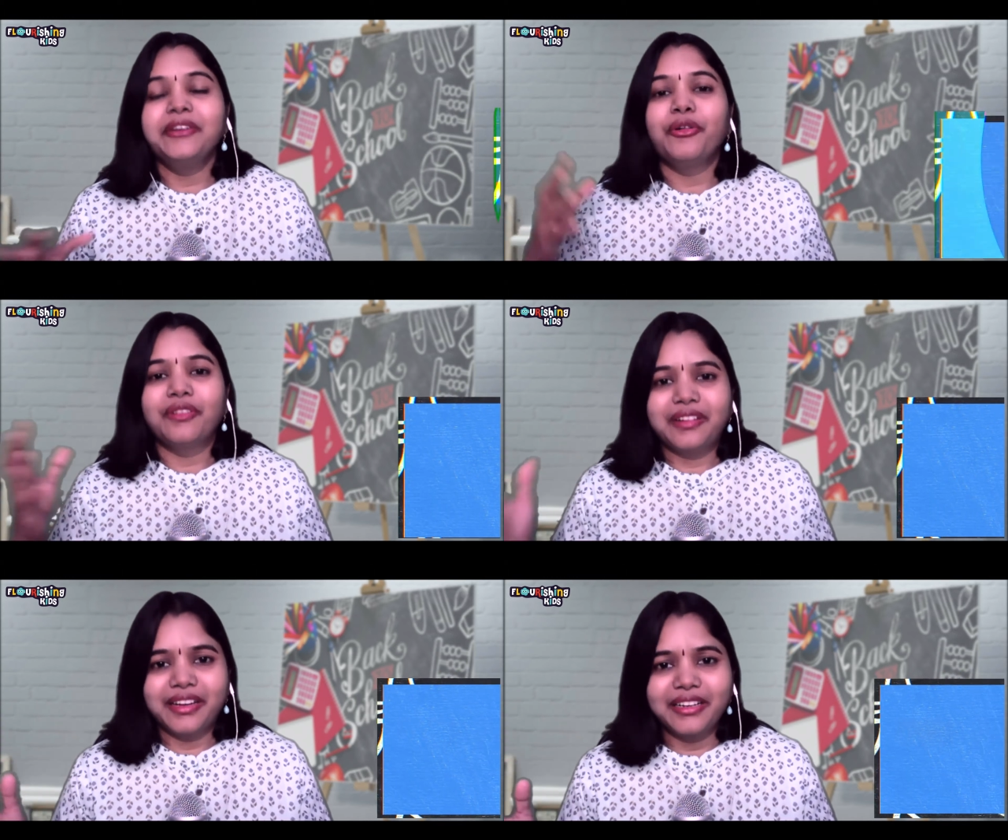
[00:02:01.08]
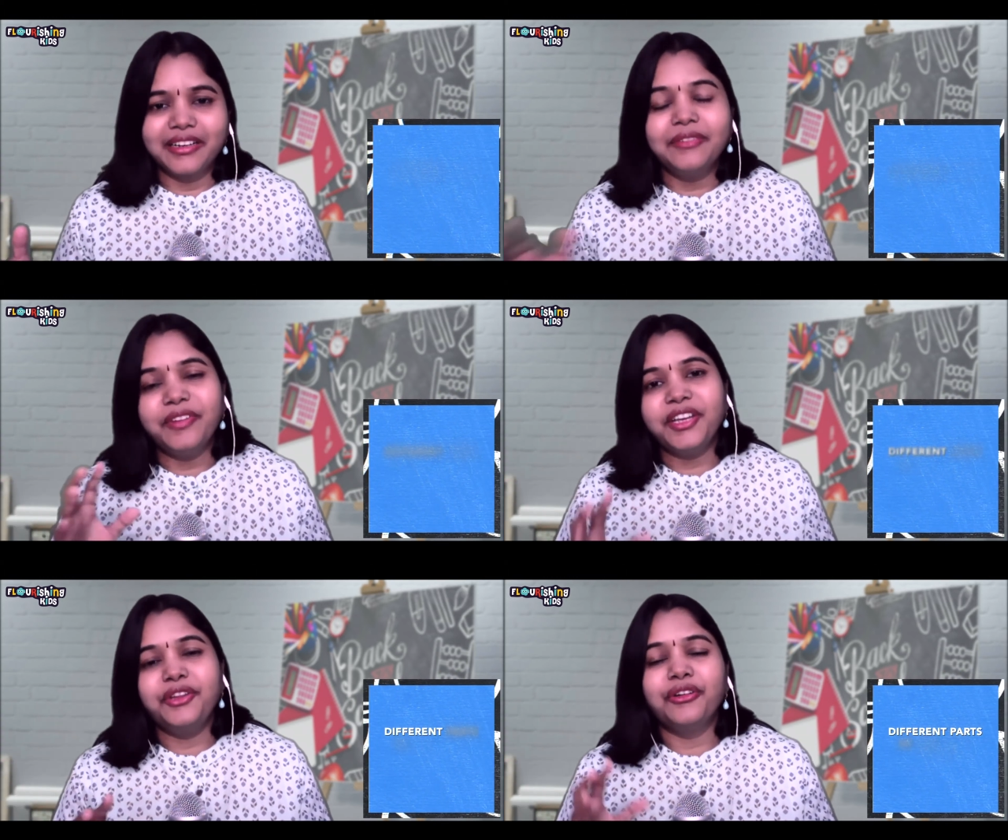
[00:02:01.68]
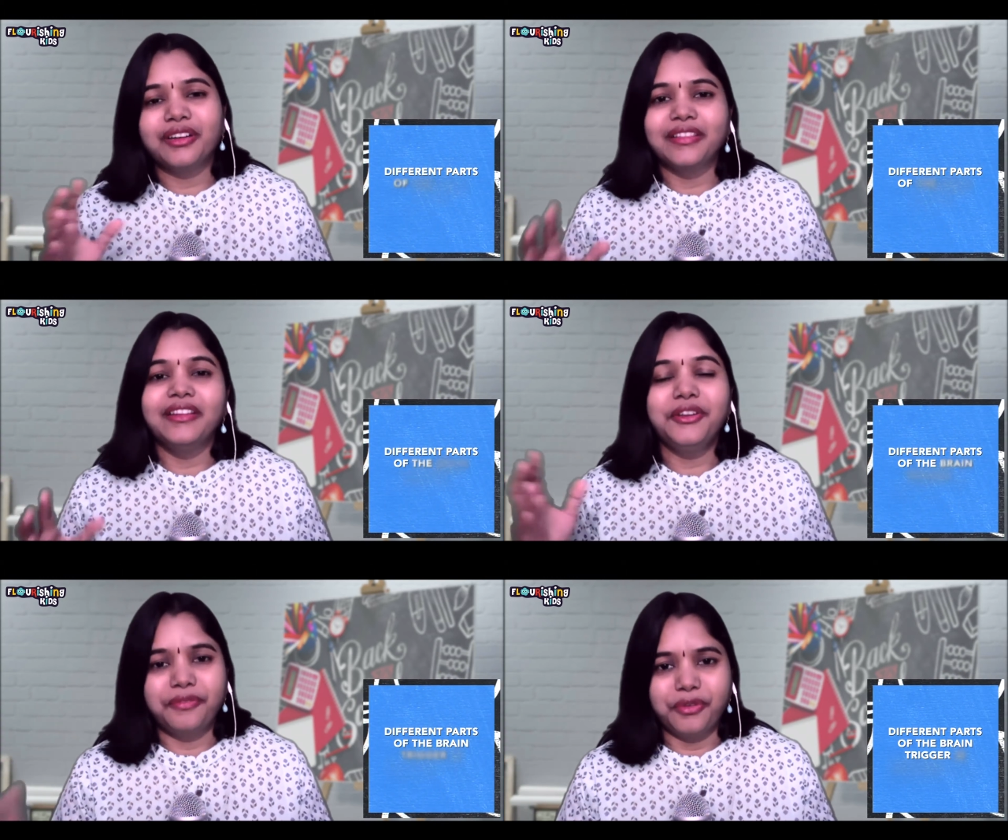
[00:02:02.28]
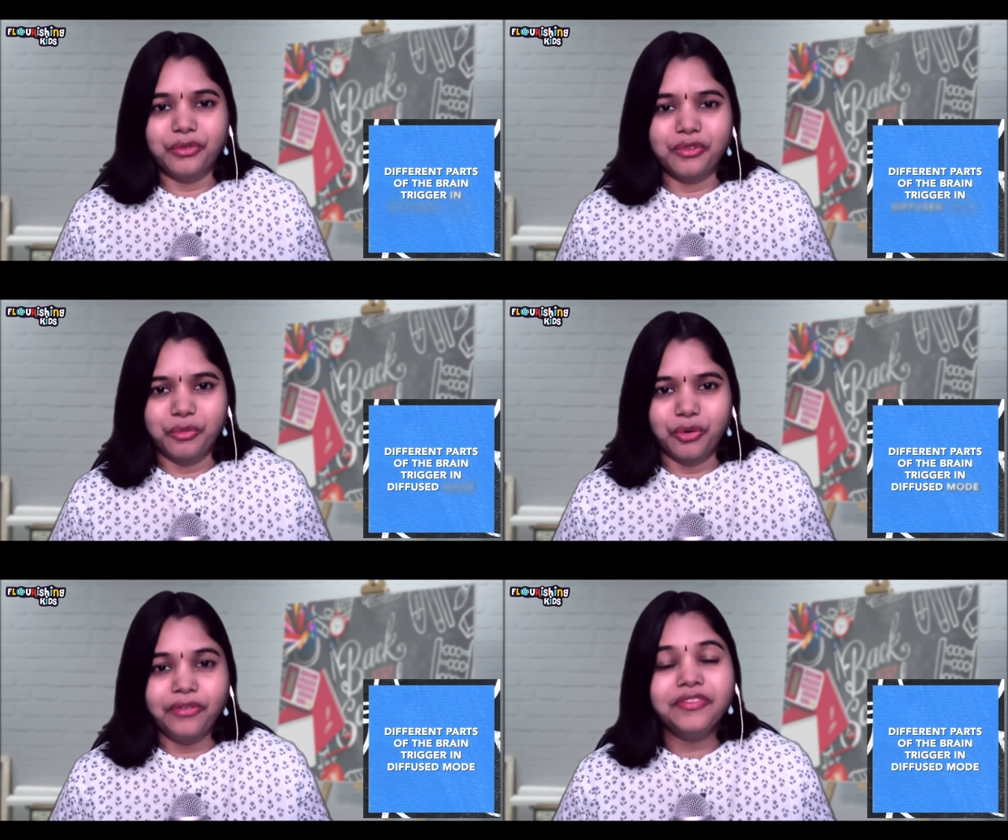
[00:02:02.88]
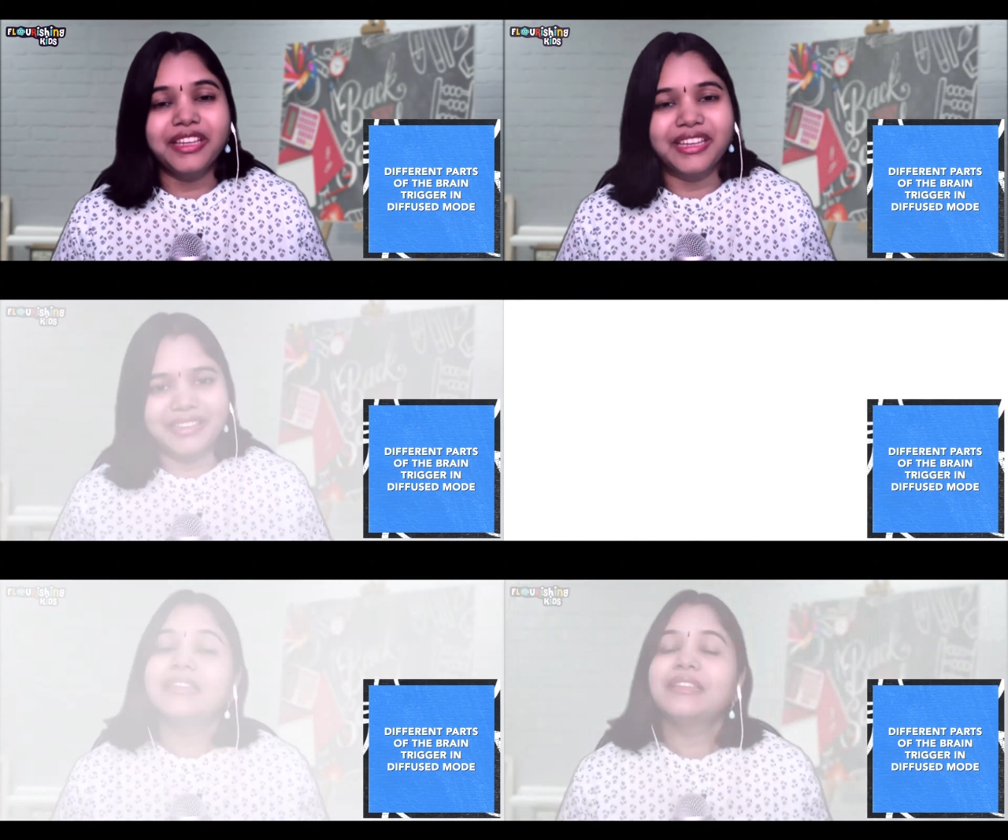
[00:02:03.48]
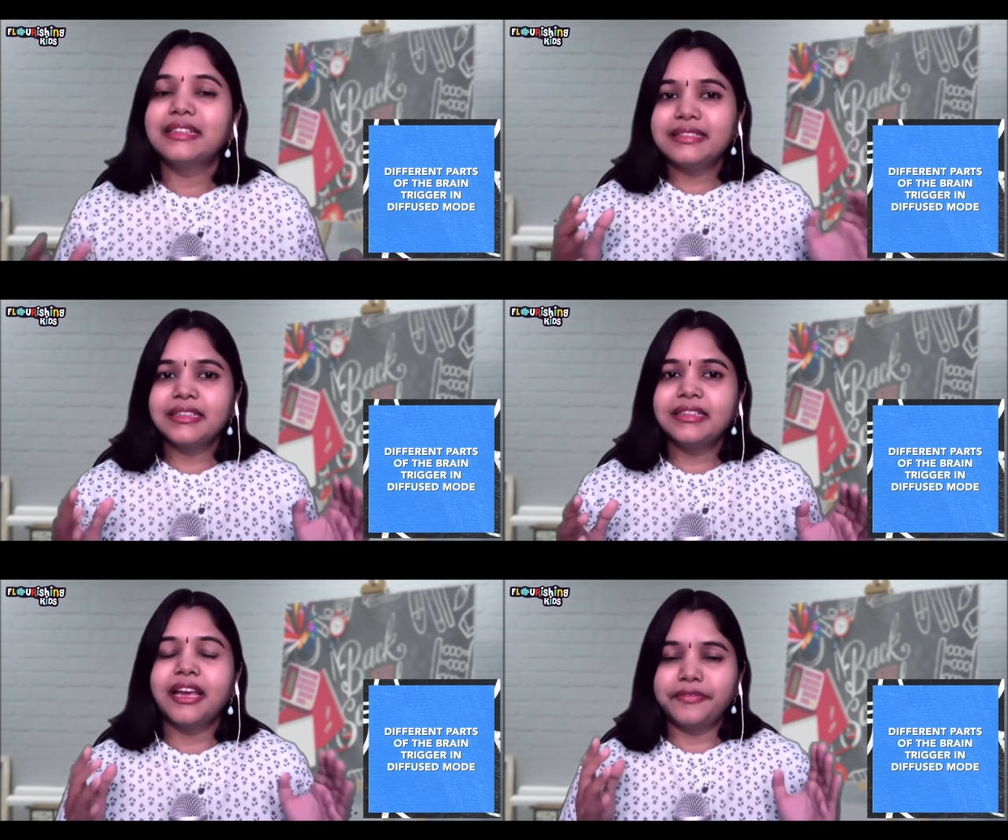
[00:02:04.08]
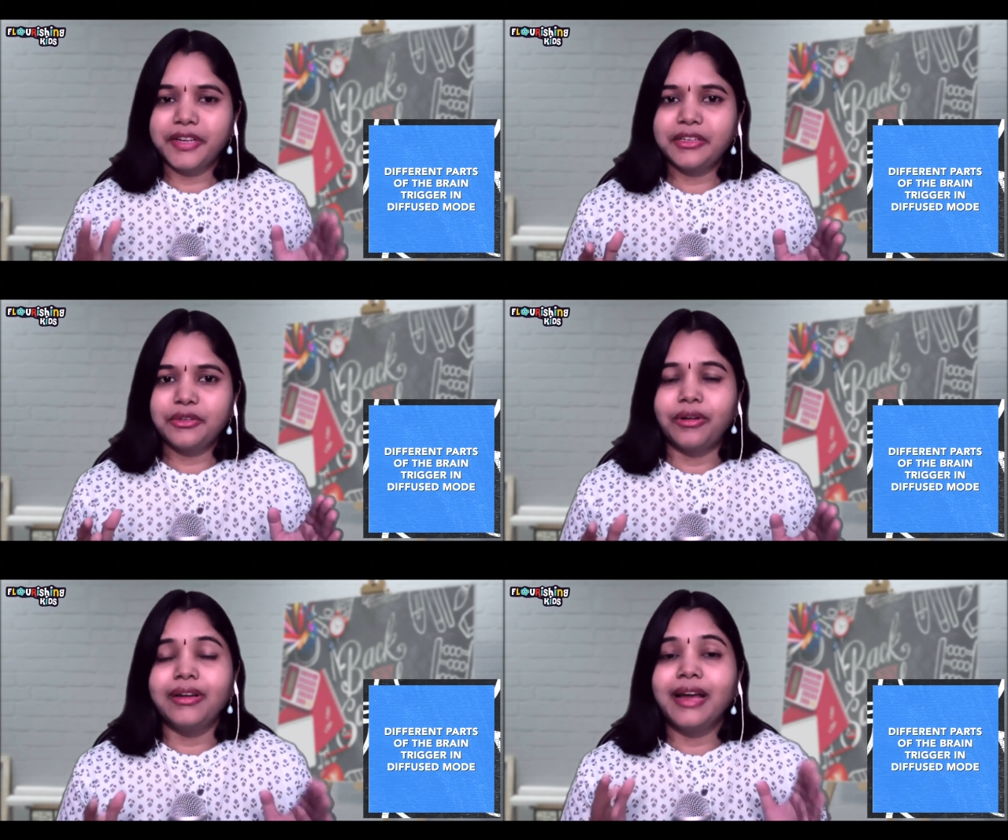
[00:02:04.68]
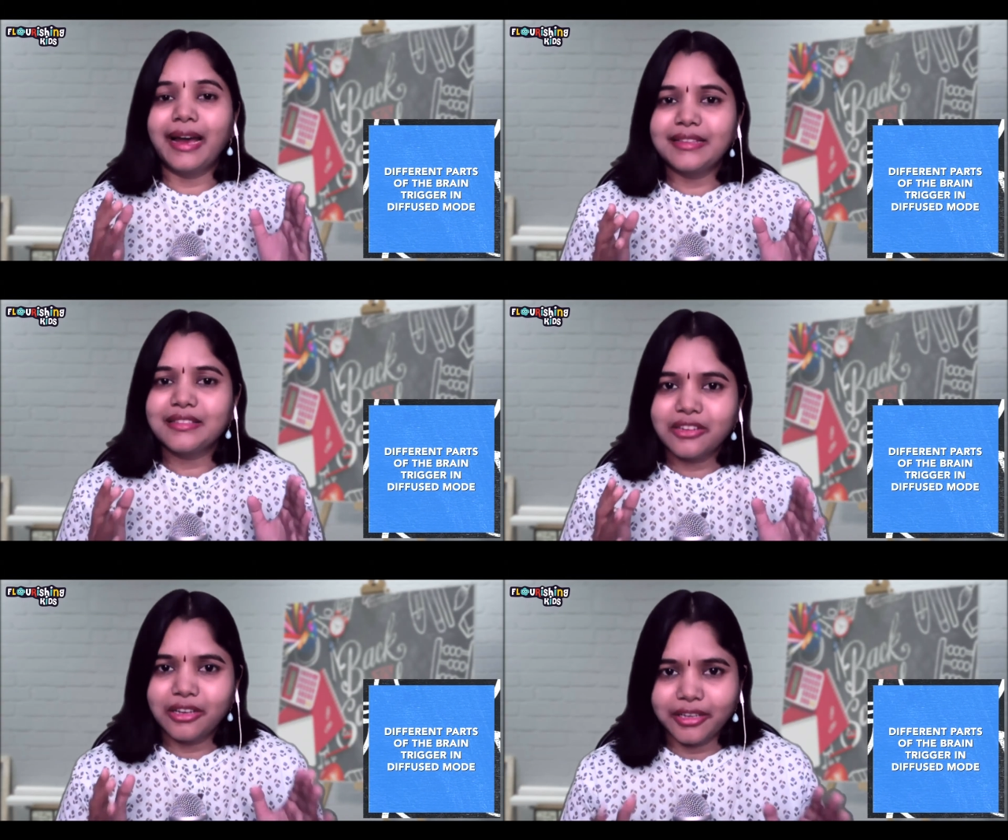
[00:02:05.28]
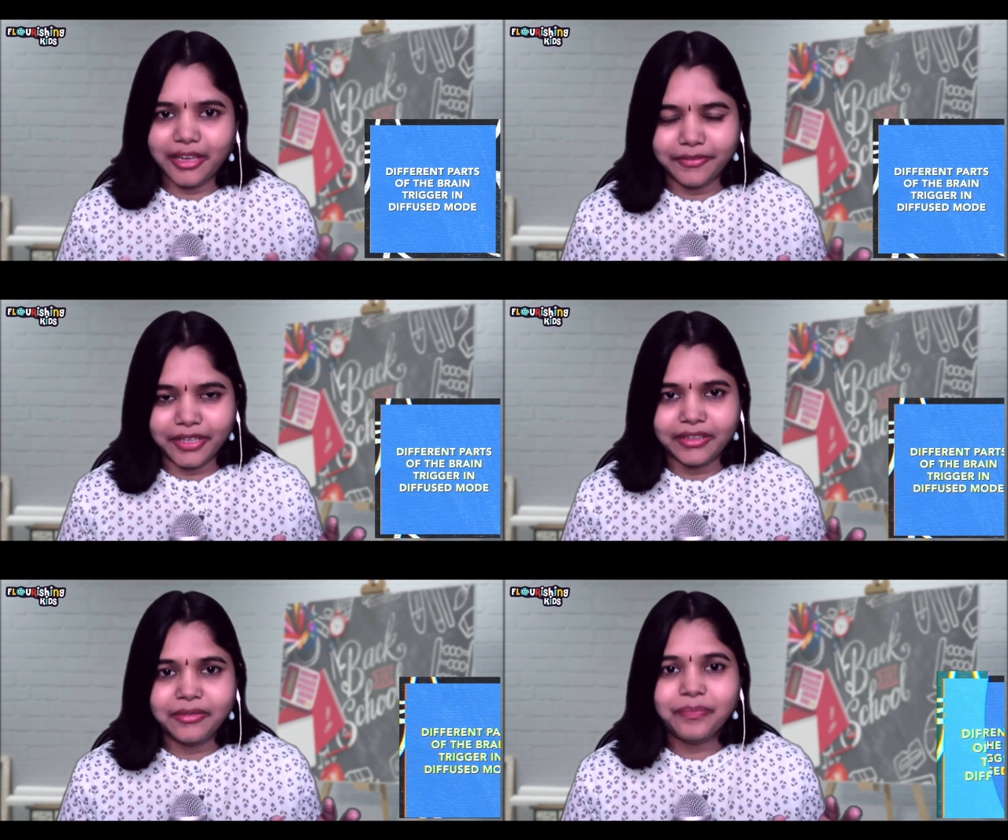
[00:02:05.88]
are triggered when you're in the diffused mode of thinking. There is an effect called Einstein effect.